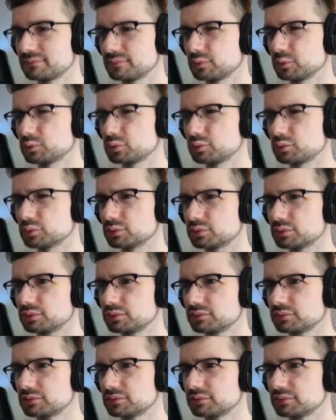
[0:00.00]
Ooh.
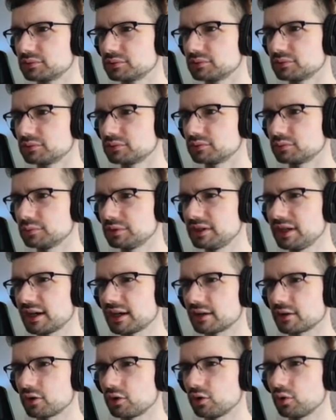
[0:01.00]
We
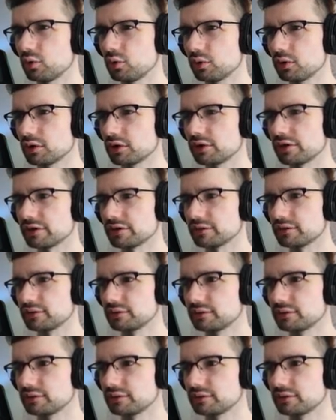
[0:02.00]
got a horde.